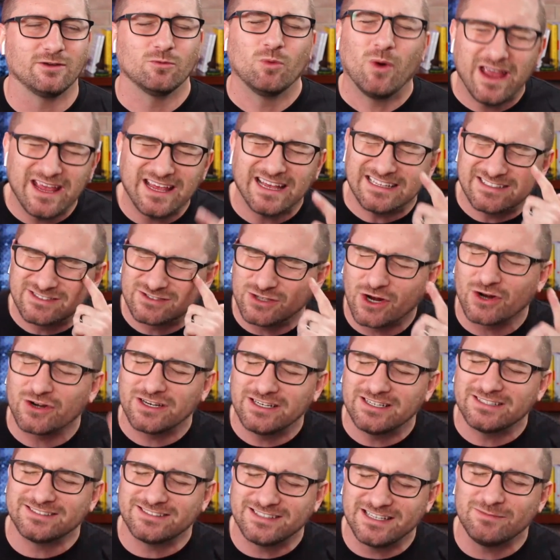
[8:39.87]
Wait, it's starting
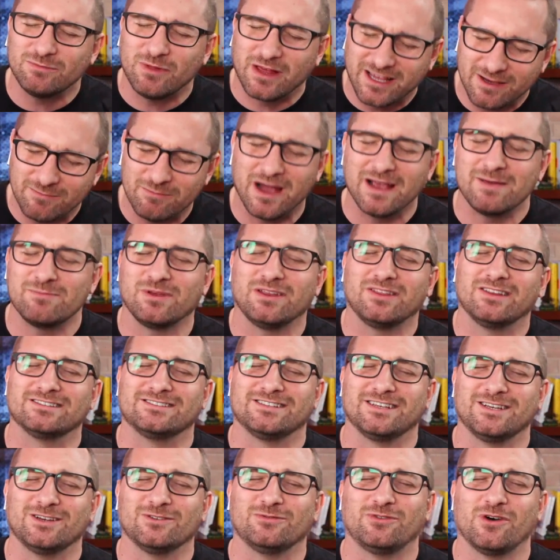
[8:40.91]
to seem like it might be the
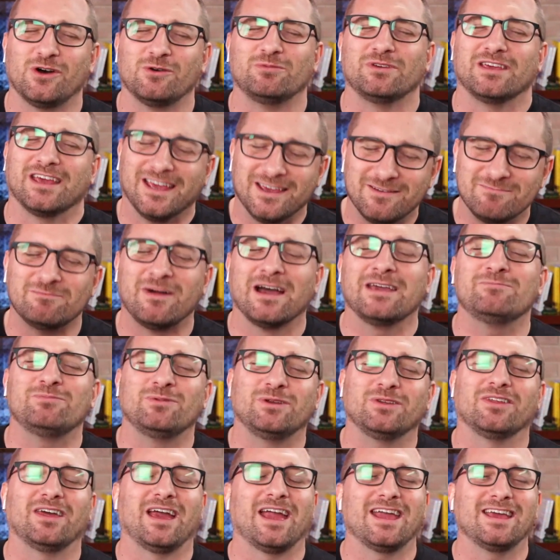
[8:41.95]
xenophobia. It might be
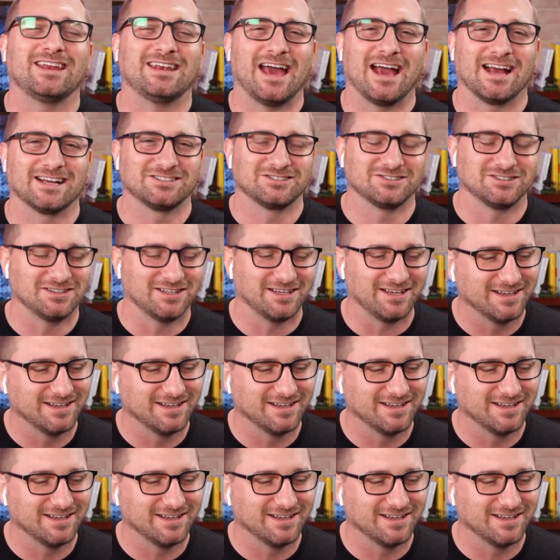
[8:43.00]
the hate, actually.